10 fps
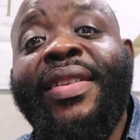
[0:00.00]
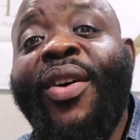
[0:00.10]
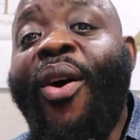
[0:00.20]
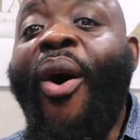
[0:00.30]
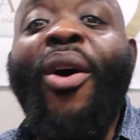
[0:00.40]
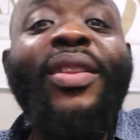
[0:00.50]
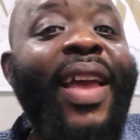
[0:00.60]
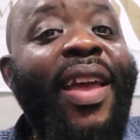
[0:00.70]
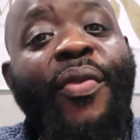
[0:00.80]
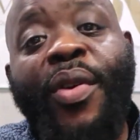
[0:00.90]
all
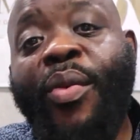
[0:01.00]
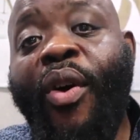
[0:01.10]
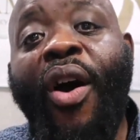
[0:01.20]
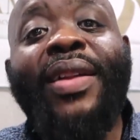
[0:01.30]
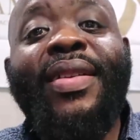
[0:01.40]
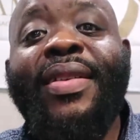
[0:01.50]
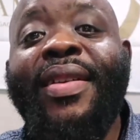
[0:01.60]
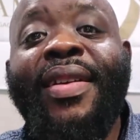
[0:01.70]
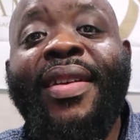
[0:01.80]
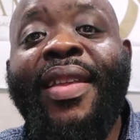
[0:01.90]
day if you want,
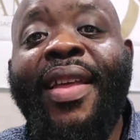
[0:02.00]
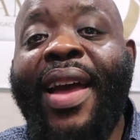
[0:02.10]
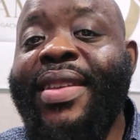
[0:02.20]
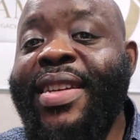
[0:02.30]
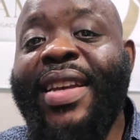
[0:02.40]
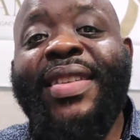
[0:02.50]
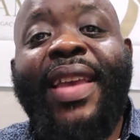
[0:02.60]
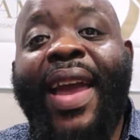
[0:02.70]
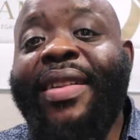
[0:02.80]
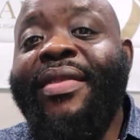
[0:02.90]
and just
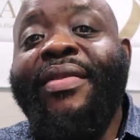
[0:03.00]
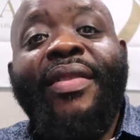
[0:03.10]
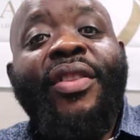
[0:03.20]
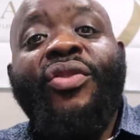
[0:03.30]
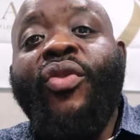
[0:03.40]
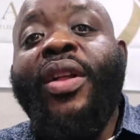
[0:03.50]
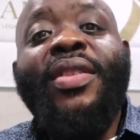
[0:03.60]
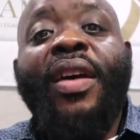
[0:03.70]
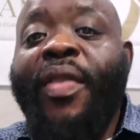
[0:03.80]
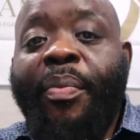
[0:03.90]
get
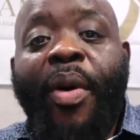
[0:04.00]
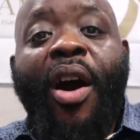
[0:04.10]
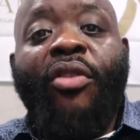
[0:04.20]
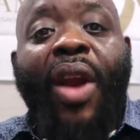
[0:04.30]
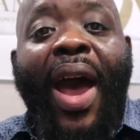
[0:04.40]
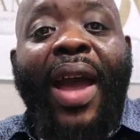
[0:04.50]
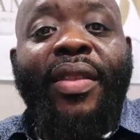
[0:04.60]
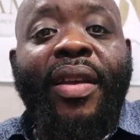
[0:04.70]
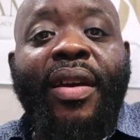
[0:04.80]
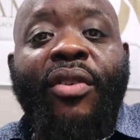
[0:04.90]
thrills out of the park.
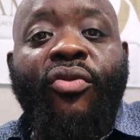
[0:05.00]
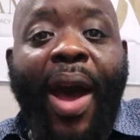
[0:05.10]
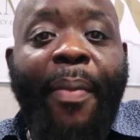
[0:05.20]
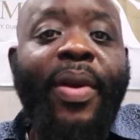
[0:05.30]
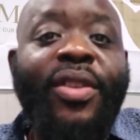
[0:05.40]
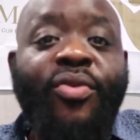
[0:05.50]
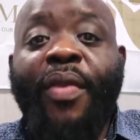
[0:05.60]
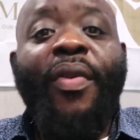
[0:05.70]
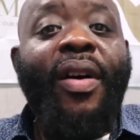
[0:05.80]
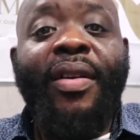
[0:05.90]
Ride the Rapids
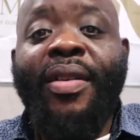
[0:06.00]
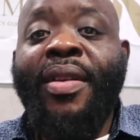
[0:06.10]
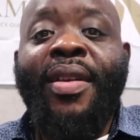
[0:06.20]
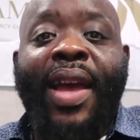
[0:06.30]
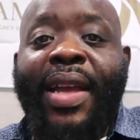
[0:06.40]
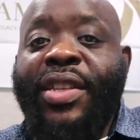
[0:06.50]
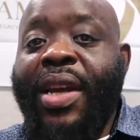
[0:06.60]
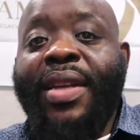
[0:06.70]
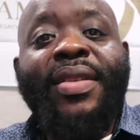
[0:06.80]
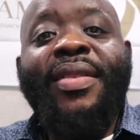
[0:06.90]
River and
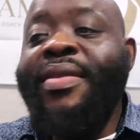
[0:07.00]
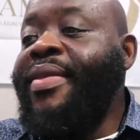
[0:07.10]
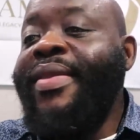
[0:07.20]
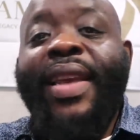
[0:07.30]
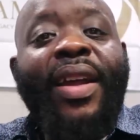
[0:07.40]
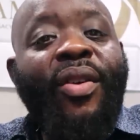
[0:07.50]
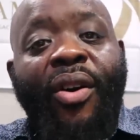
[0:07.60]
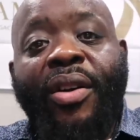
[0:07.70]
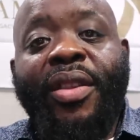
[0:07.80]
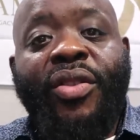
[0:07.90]
just get
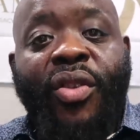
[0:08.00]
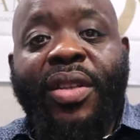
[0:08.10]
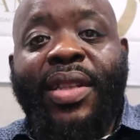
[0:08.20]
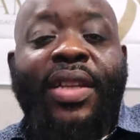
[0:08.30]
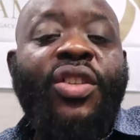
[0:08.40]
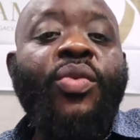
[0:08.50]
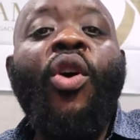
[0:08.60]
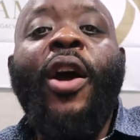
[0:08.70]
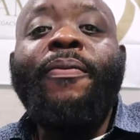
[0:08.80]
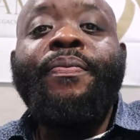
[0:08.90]
all the thrills that you want.